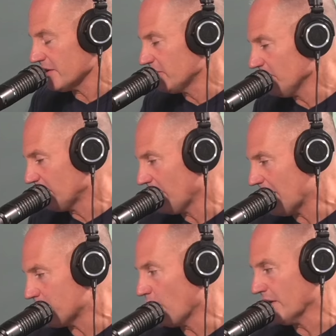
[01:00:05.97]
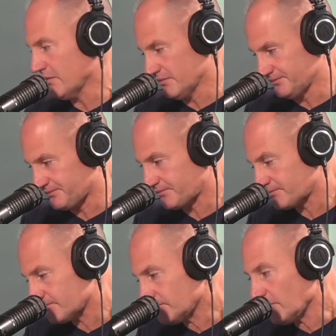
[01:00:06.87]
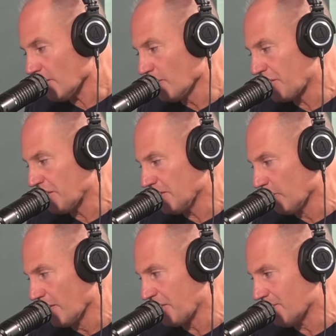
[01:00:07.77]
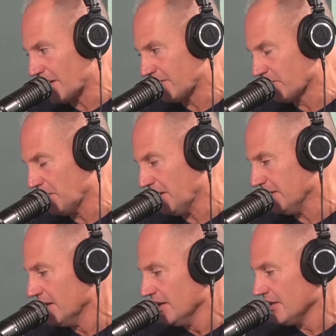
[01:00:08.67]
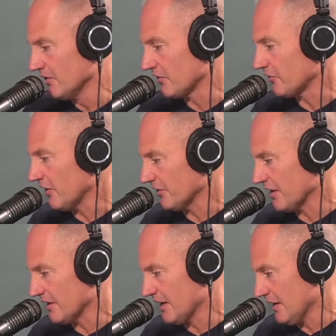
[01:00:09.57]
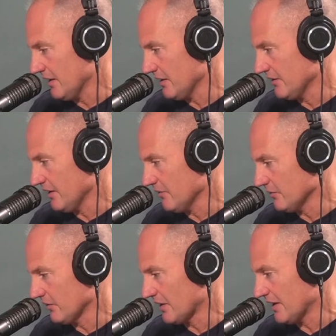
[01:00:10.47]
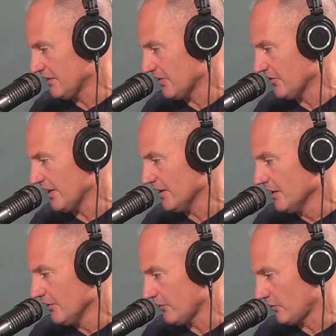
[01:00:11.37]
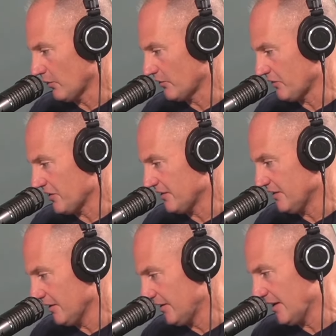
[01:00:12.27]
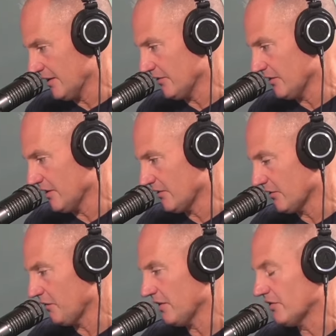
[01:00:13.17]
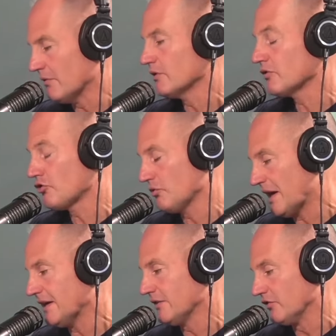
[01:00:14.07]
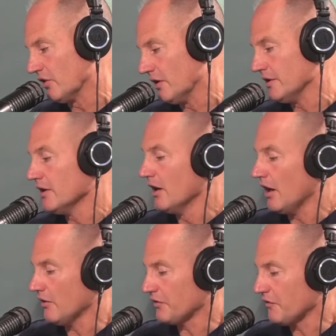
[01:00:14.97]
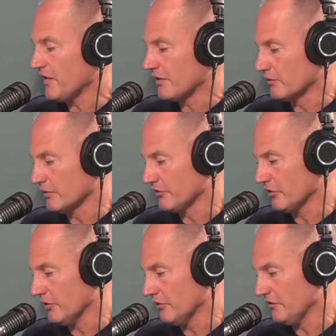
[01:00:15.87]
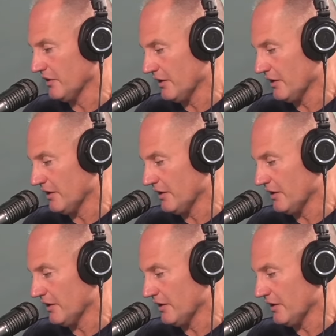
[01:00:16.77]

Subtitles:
to that point, with the money supply, here's a chart that I was looking at the other day. The source for the data is someone created the chart off the Federal Reserve